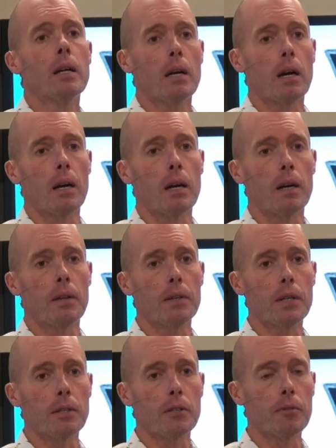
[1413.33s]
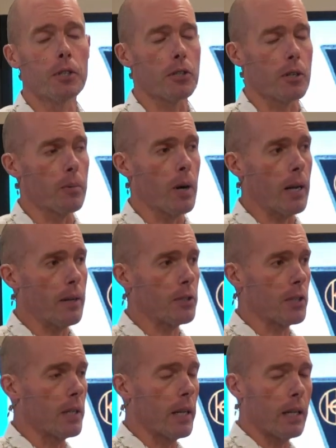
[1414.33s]
The division
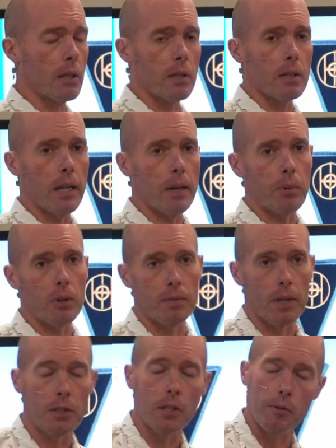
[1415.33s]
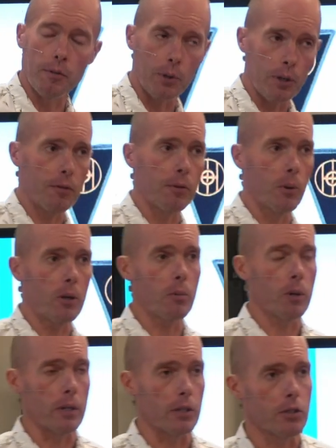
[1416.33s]
arrives in England April of 1944,
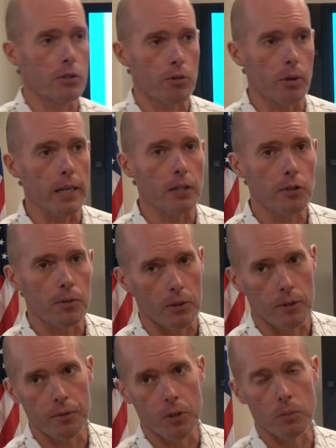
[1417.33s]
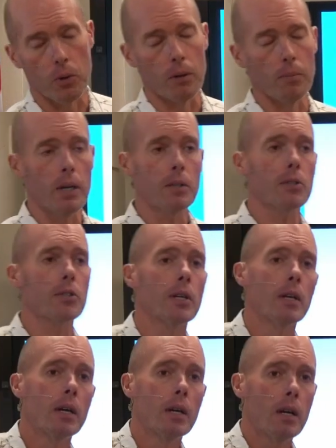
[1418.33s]
where it trains for a few more months.
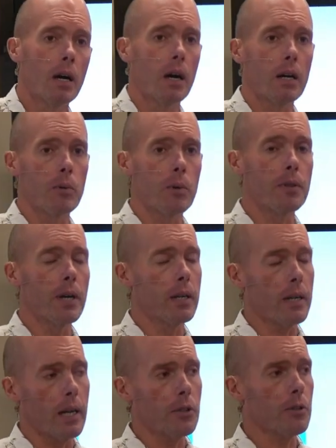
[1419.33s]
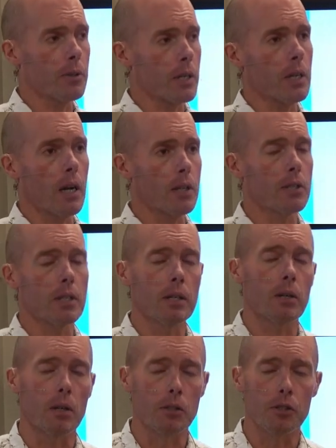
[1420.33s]
It would then enter the
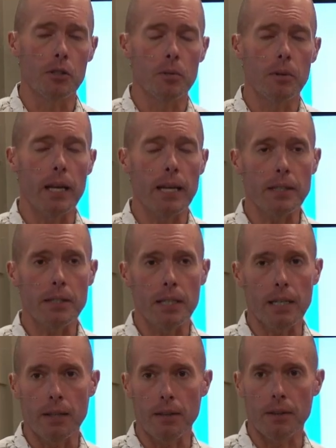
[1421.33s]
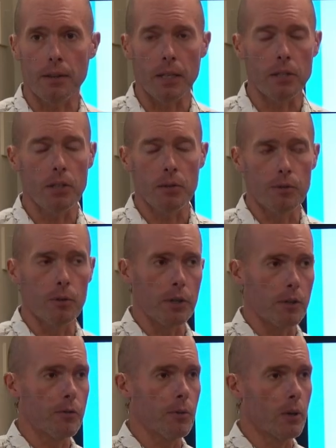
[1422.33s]
continent on June 18th,
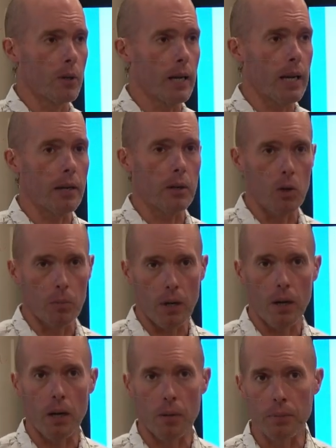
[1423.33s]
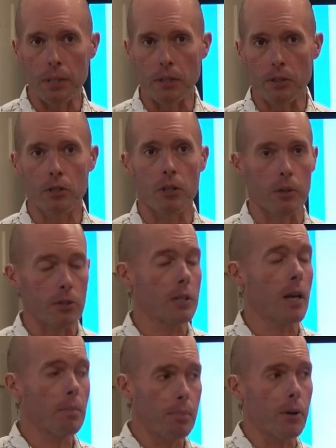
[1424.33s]
1944 at Omaha Beach. So it's
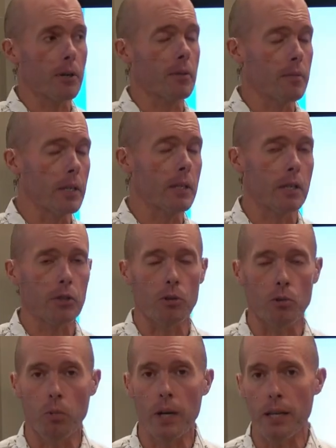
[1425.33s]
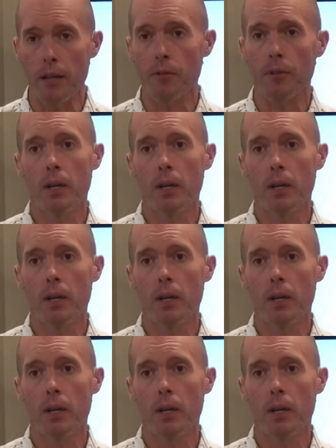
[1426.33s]
not part of the initial wave